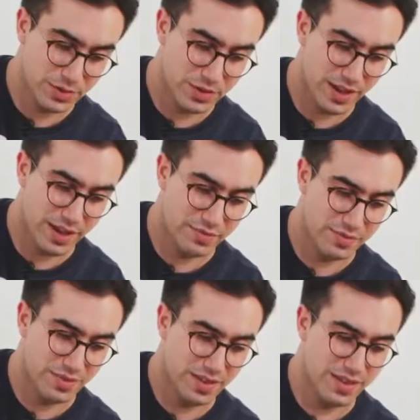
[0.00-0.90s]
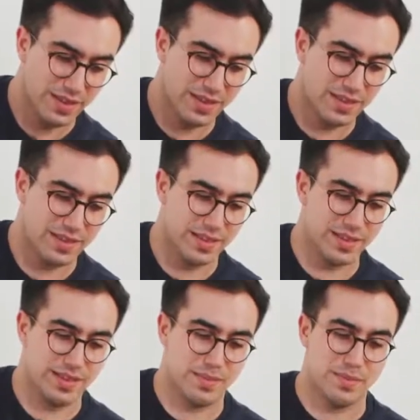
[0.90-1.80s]
also have
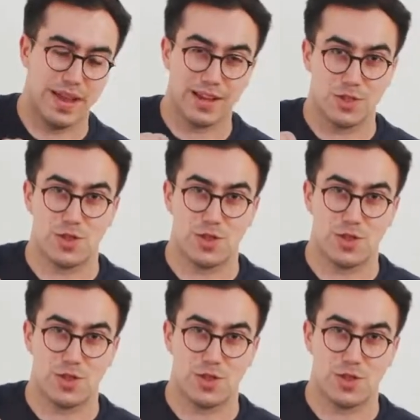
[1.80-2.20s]
mac and